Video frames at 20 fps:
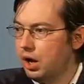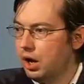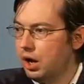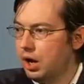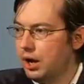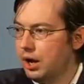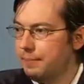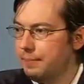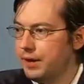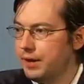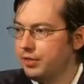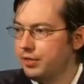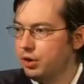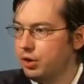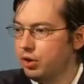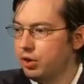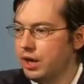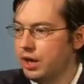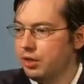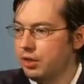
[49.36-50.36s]
And
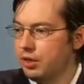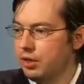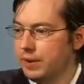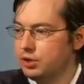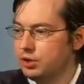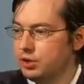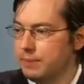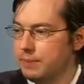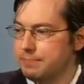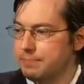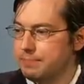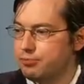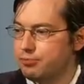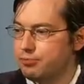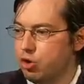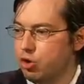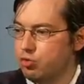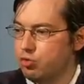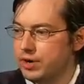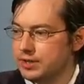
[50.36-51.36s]
the only other way to make
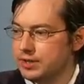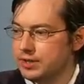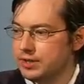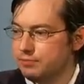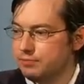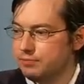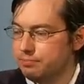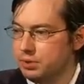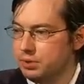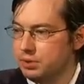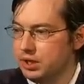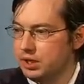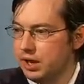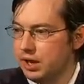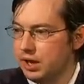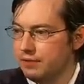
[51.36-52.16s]
progress would be